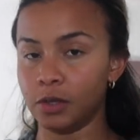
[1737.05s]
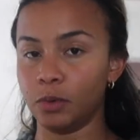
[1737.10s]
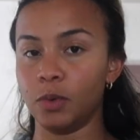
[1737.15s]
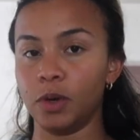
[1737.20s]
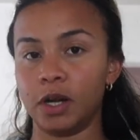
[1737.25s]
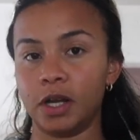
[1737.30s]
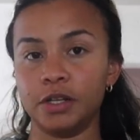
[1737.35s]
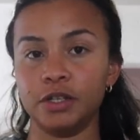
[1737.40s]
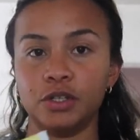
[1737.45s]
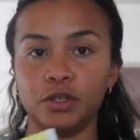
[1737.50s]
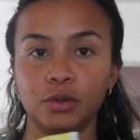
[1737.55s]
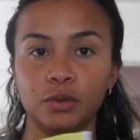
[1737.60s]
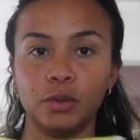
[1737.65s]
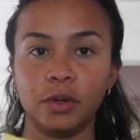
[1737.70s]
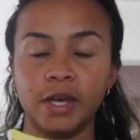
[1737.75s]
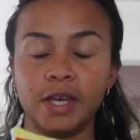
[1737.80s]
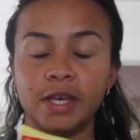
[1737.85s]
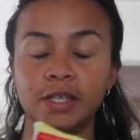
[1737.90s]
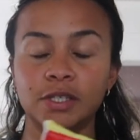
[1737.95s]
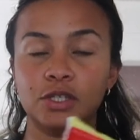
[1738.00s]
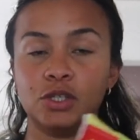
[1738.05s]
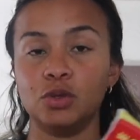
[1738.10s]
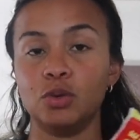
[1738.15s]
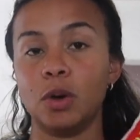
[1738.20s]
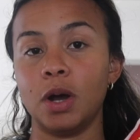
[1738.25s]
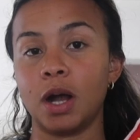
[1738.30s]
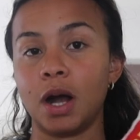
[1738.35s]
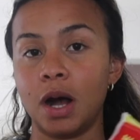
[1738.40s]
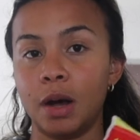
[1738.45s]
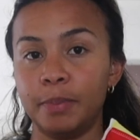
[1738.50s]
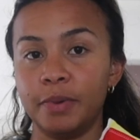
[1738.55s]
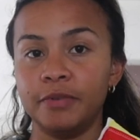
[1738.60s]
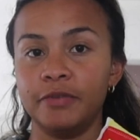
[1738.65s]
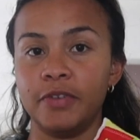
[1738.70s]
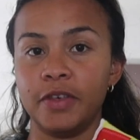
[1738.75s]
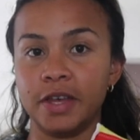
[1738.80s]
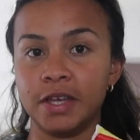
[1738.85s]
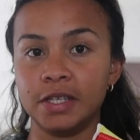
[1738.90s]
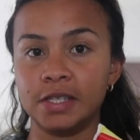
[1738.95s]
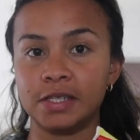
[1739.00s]
So what I'll do is do a cup
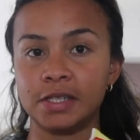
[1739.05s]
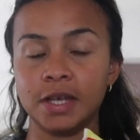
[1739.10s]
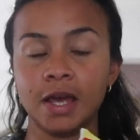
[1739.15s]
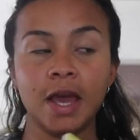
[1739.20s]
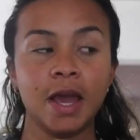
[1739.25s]
of this